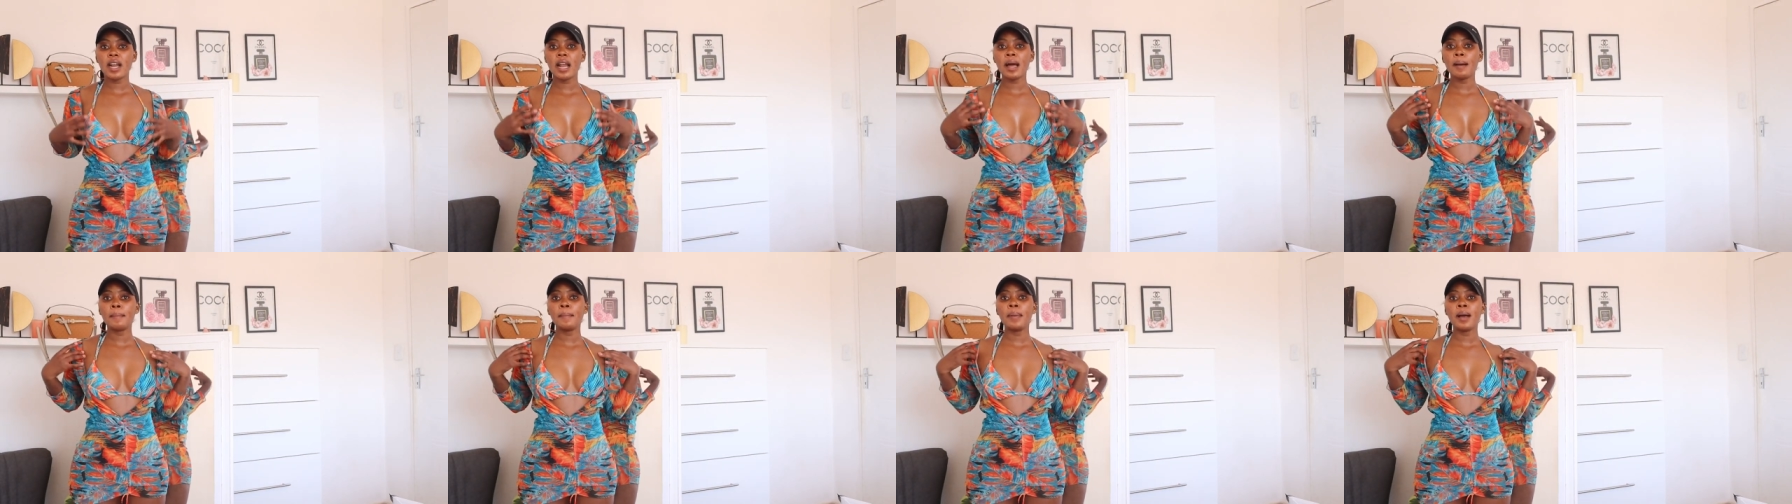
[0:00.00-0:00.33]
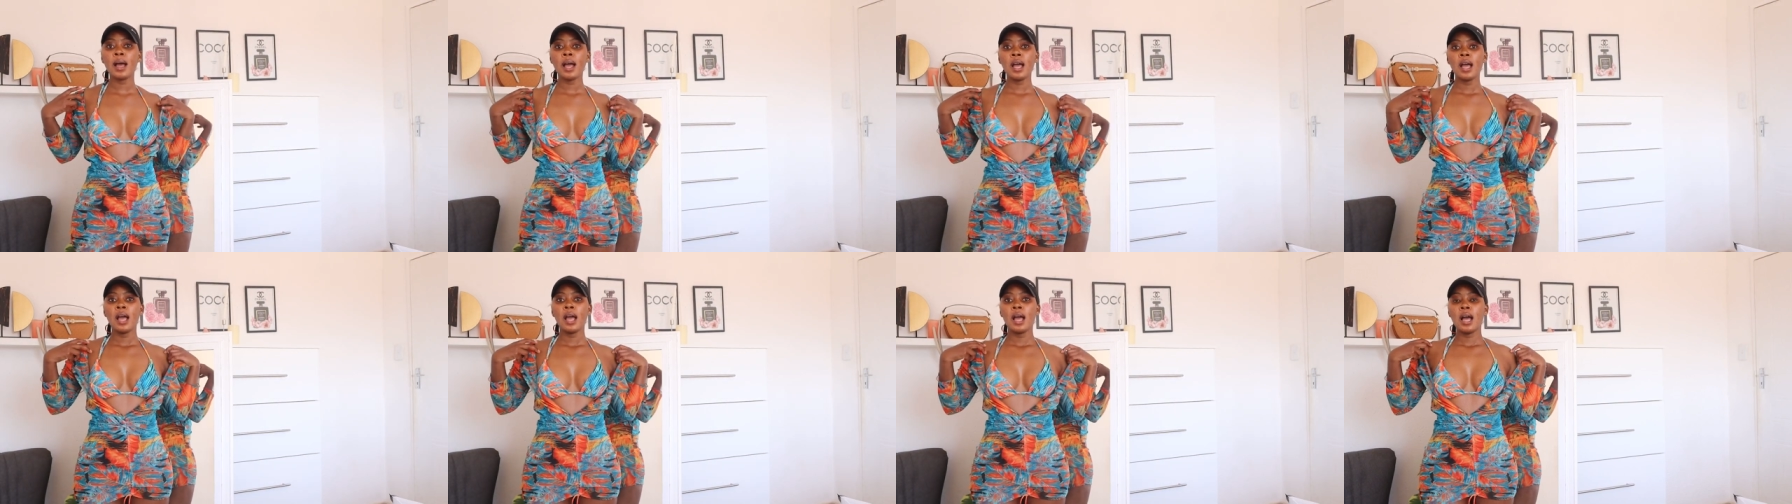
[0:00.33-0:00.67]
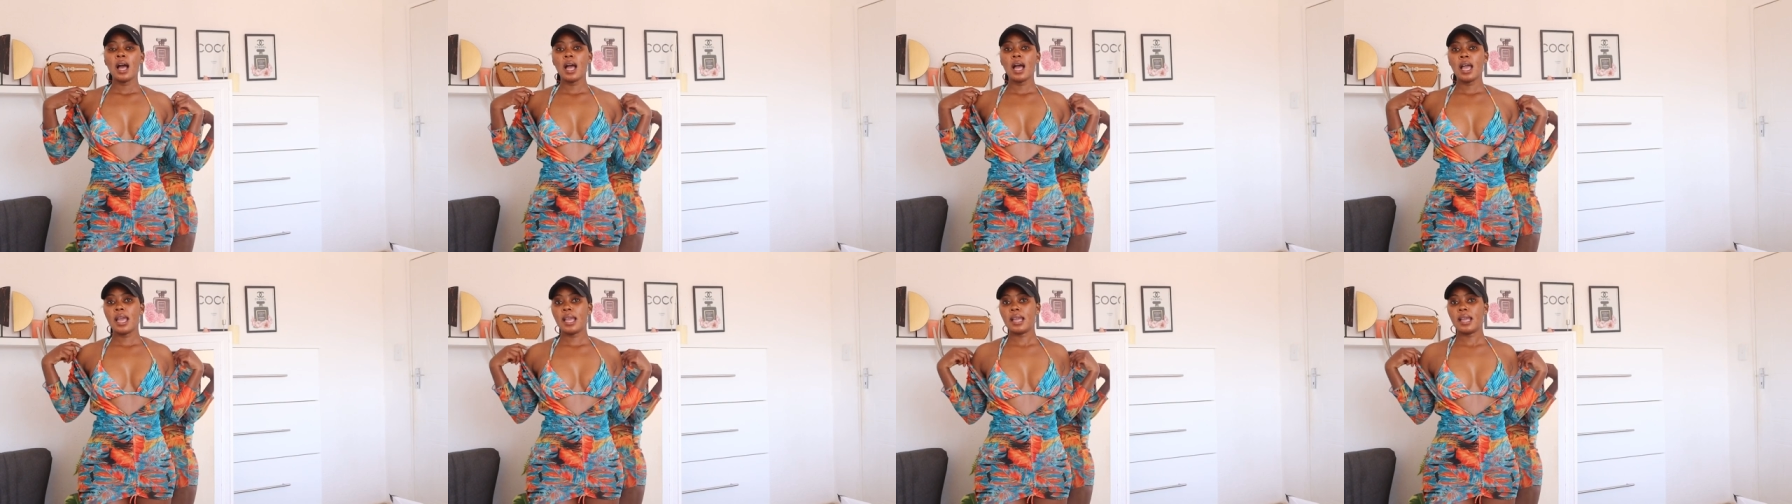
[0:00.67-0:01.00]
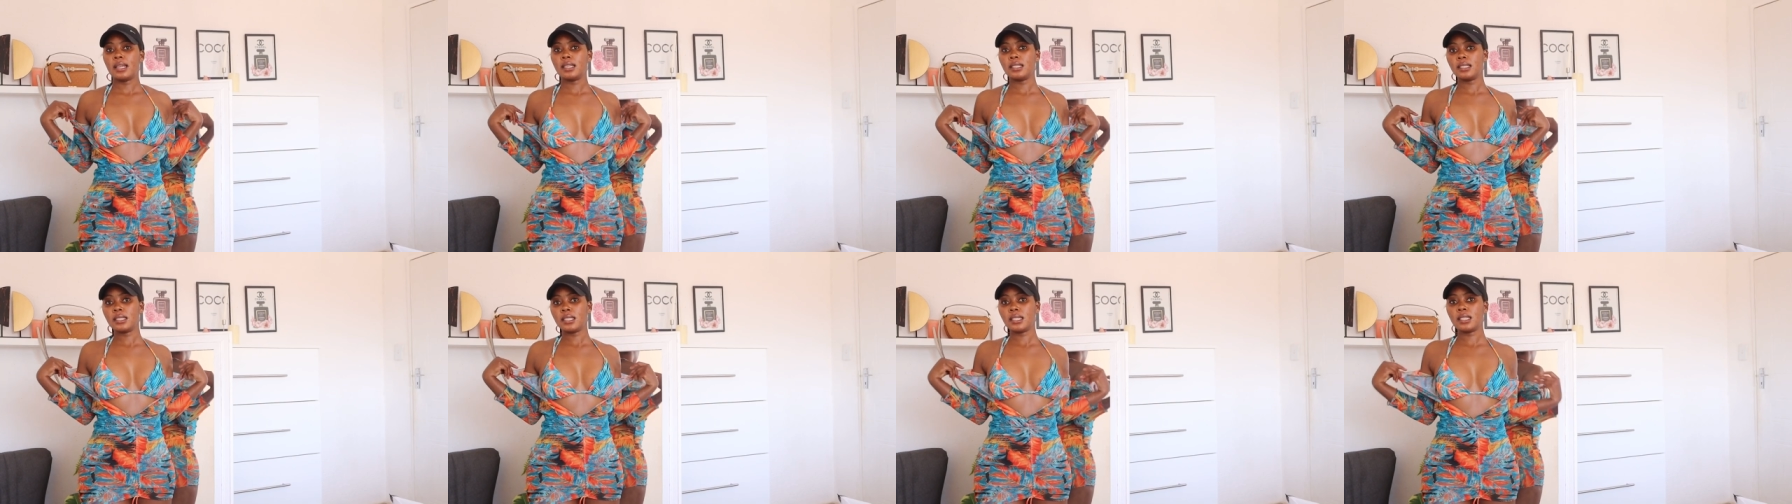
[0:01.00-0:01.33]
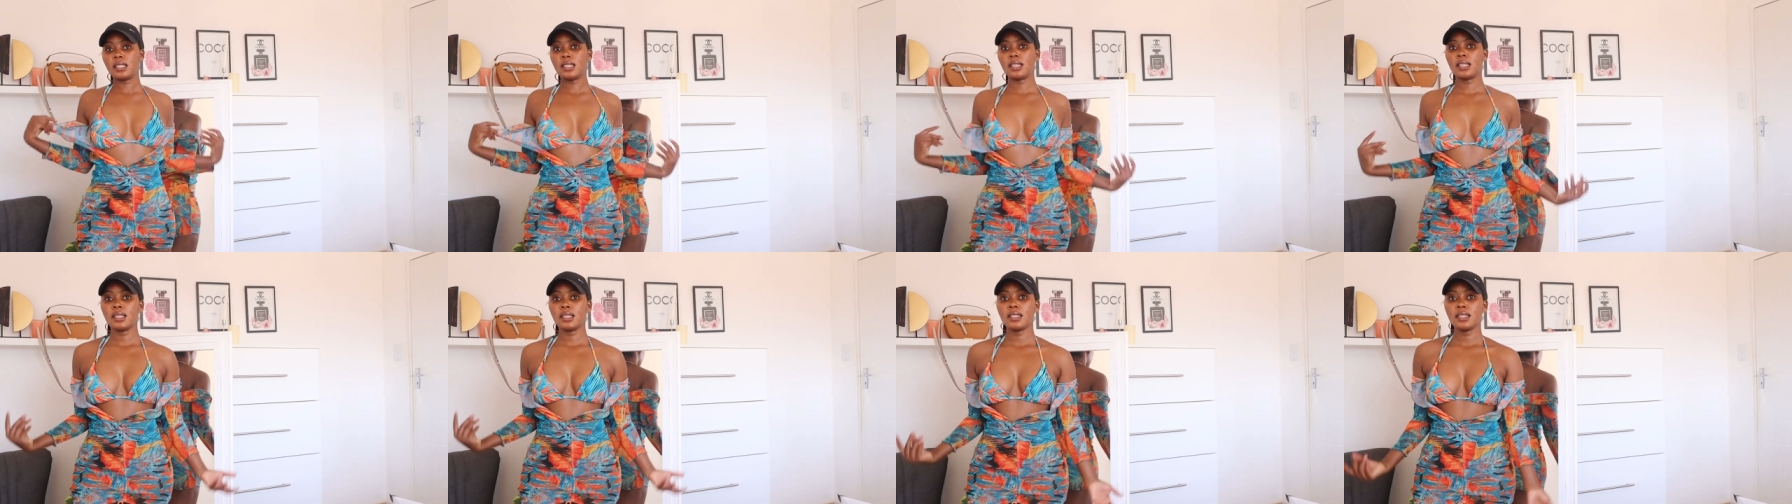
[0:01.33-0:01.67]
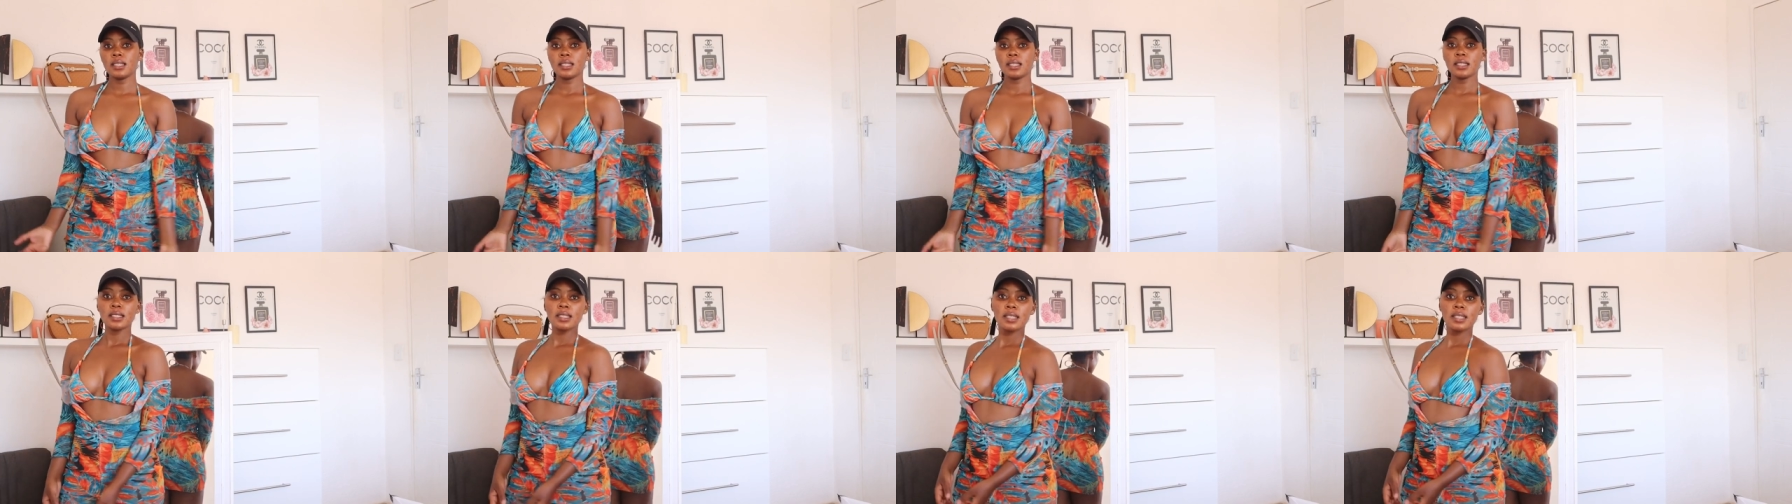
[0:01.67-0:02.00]
up, and this
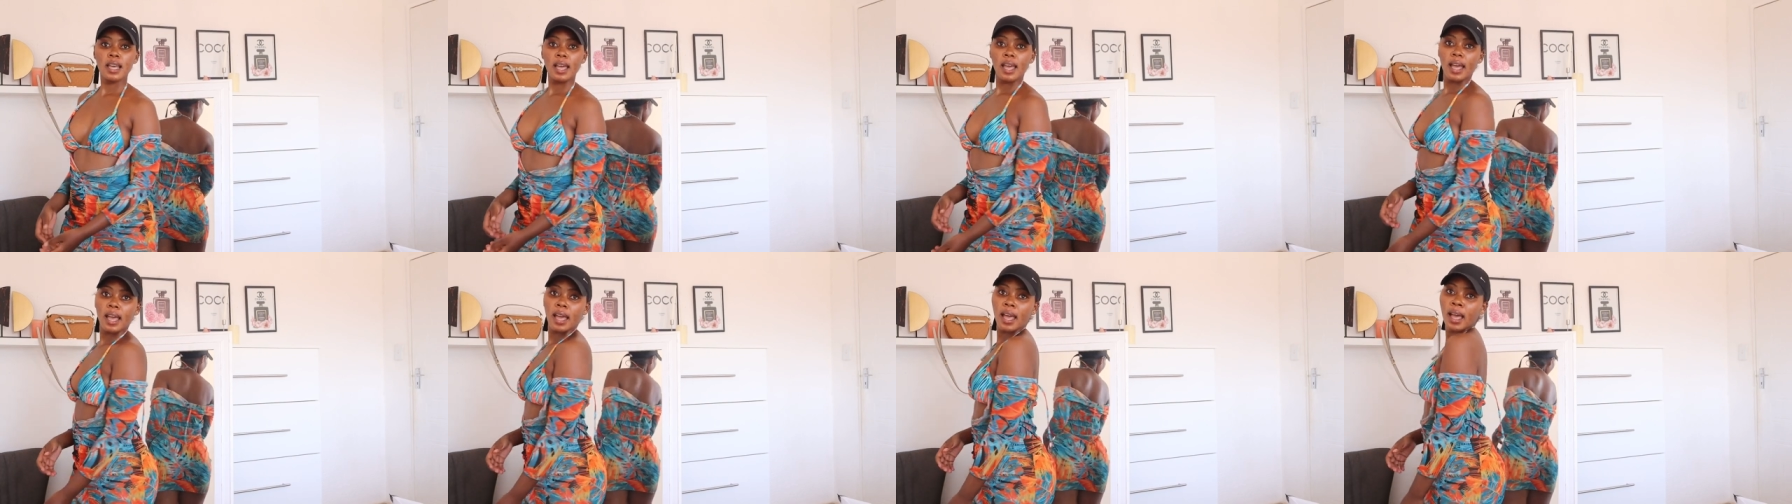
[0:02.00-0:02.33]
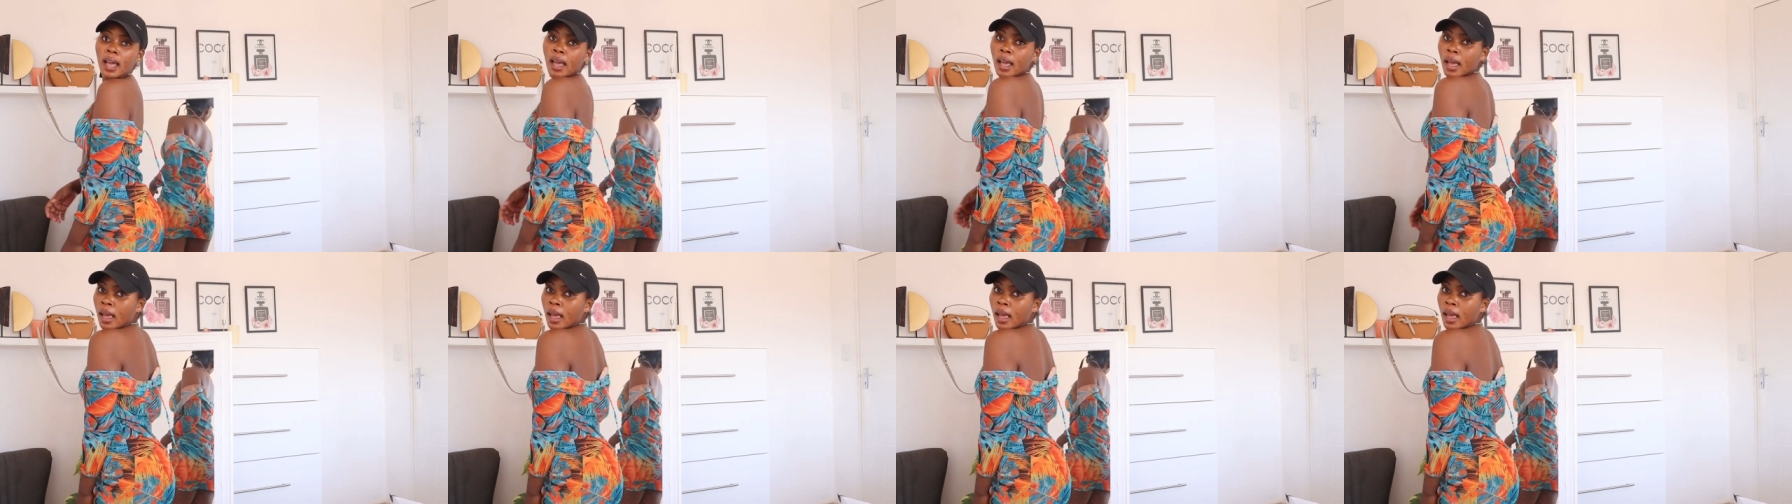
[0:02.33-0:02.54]
is the